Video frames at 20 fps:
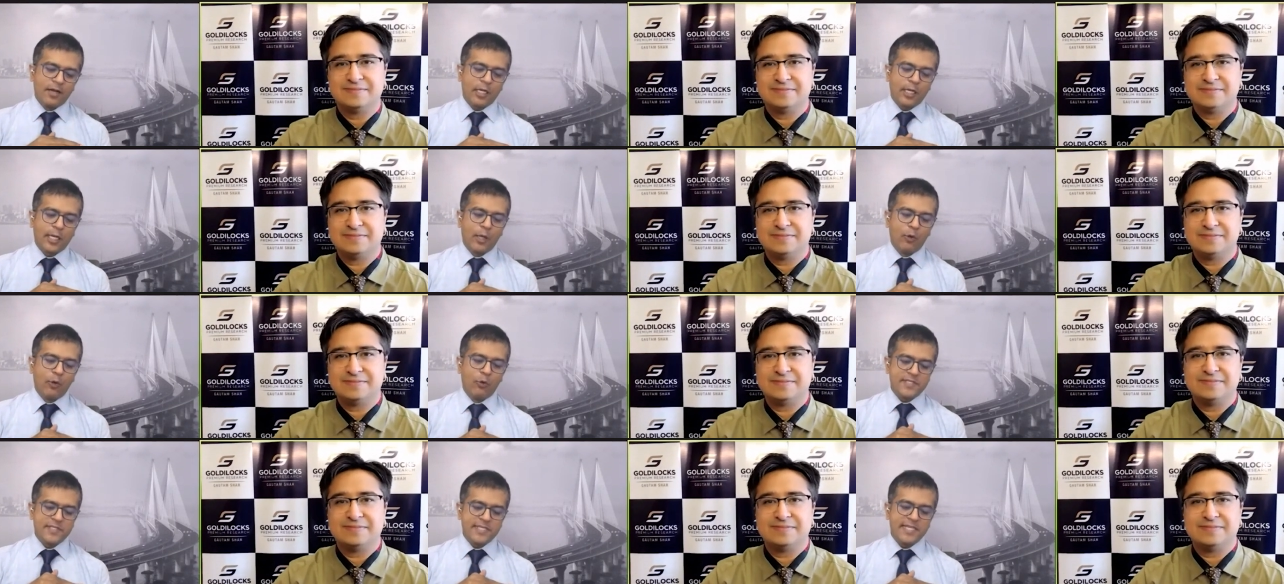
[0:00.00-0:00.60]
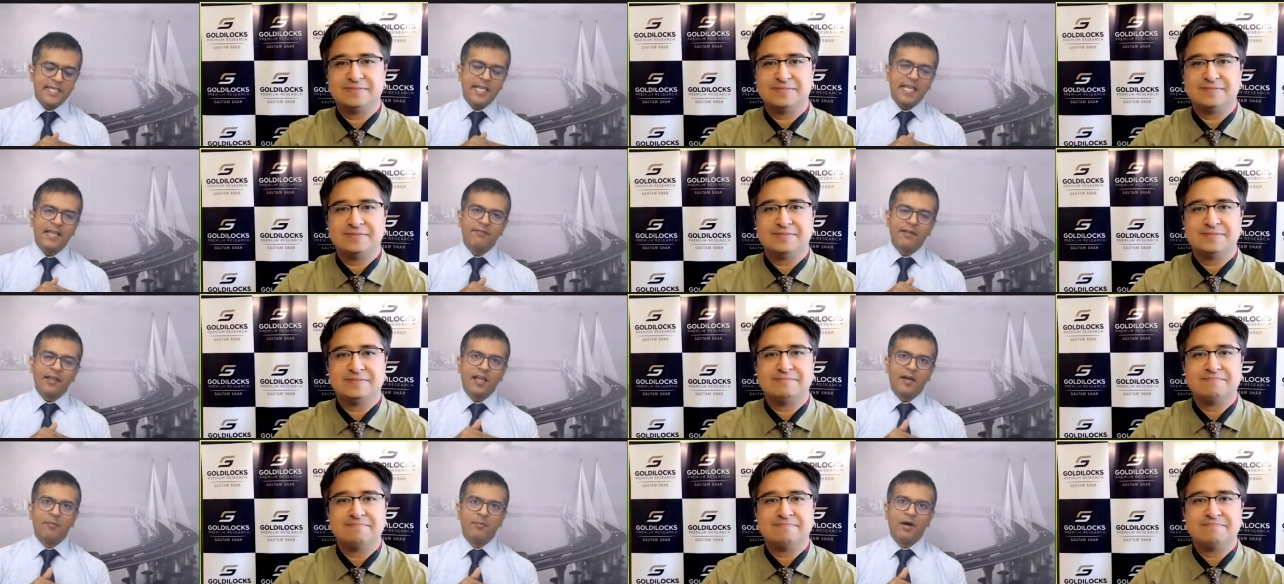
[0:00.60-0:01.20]
Speaker 1: a, closing
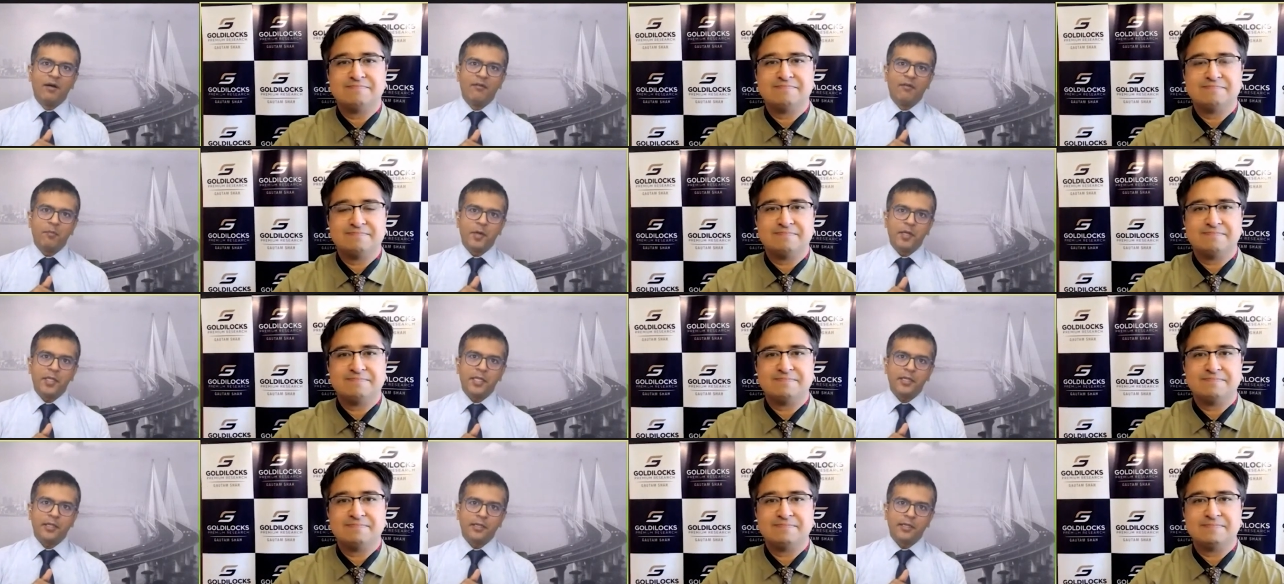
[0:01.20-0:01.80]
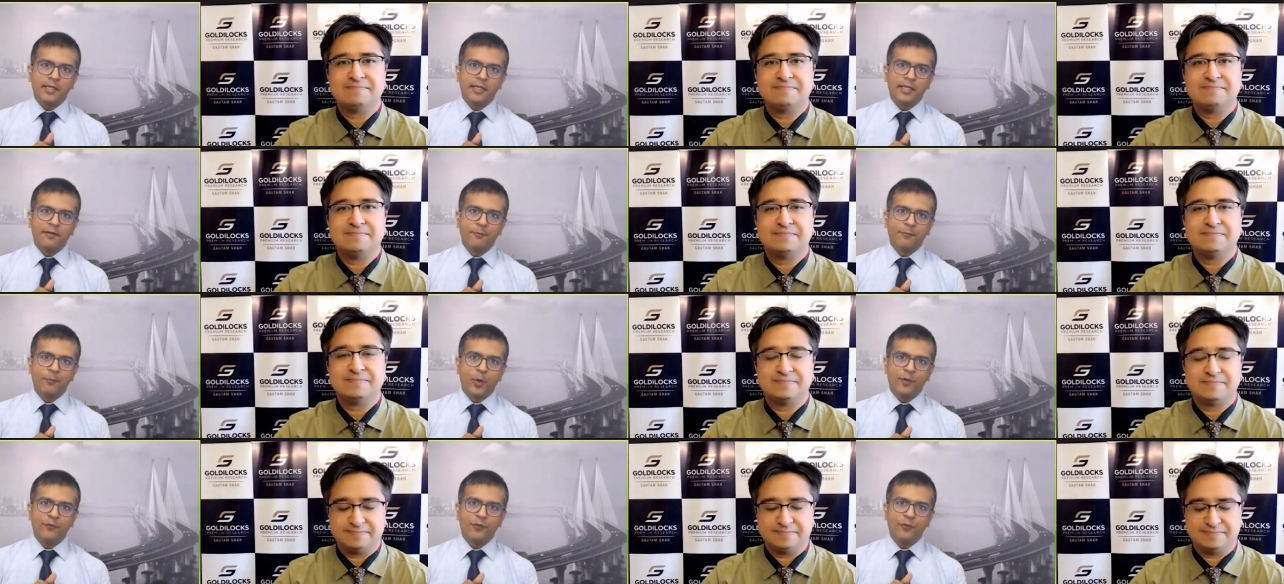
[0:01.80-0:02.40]
level above a particular le-
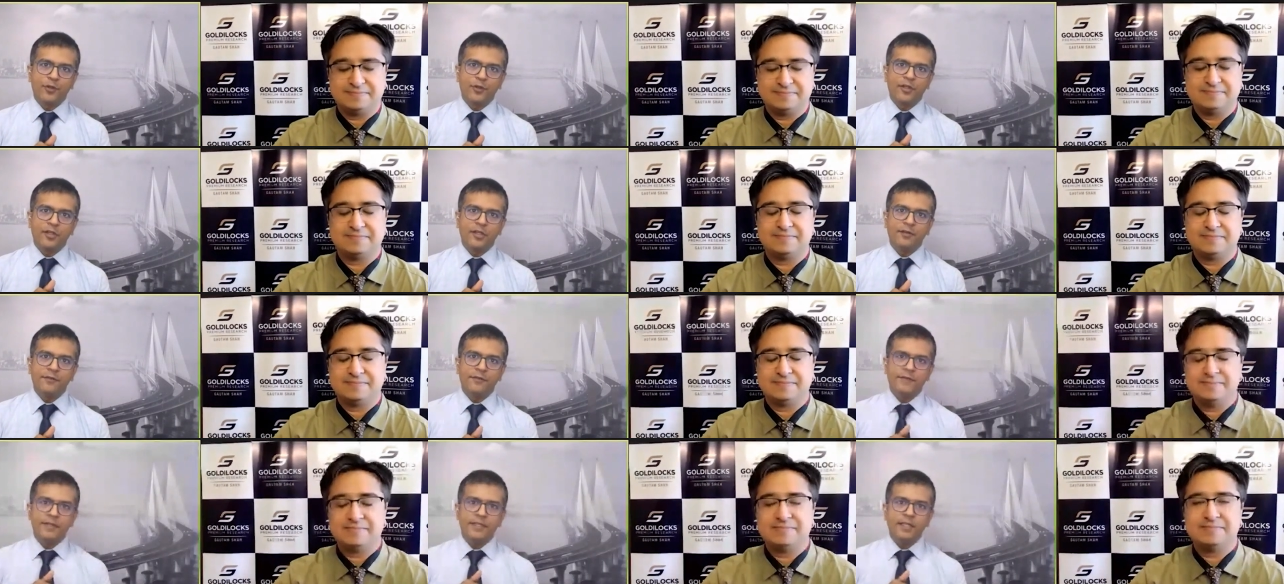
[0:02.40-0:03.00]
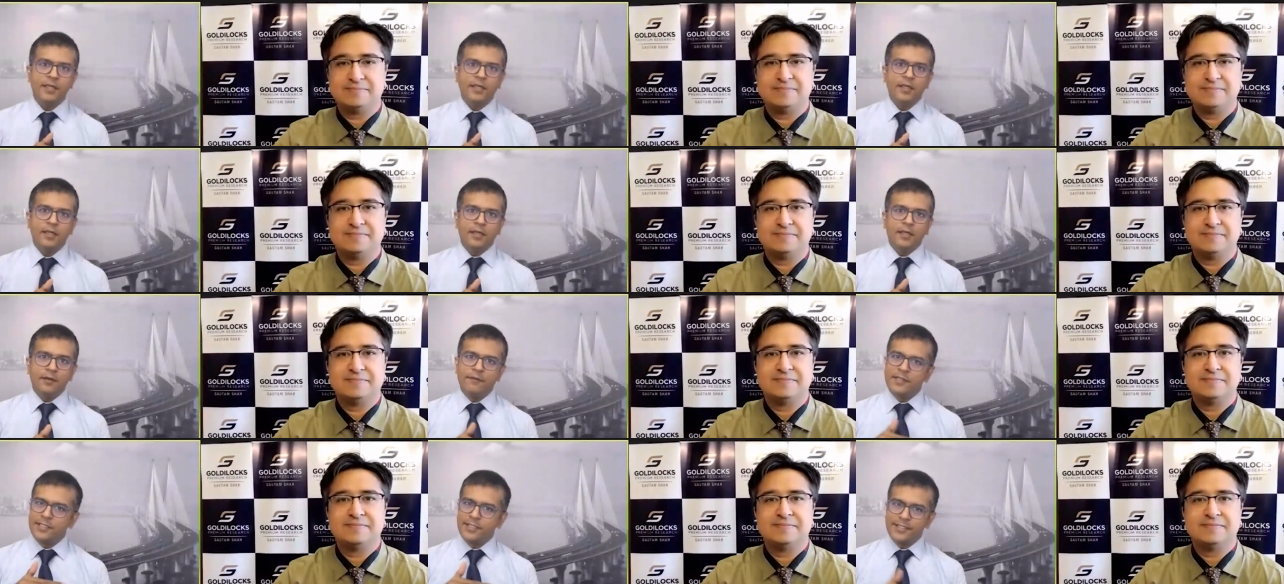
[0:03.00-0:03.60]
point for the Nifty
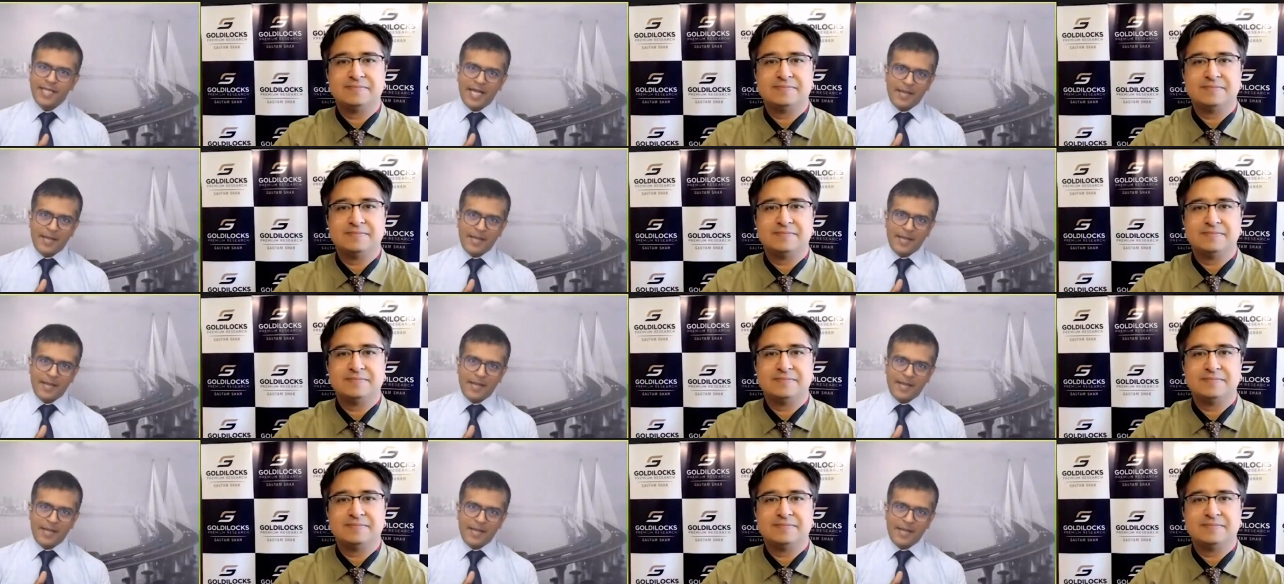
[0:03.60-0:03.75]
whether it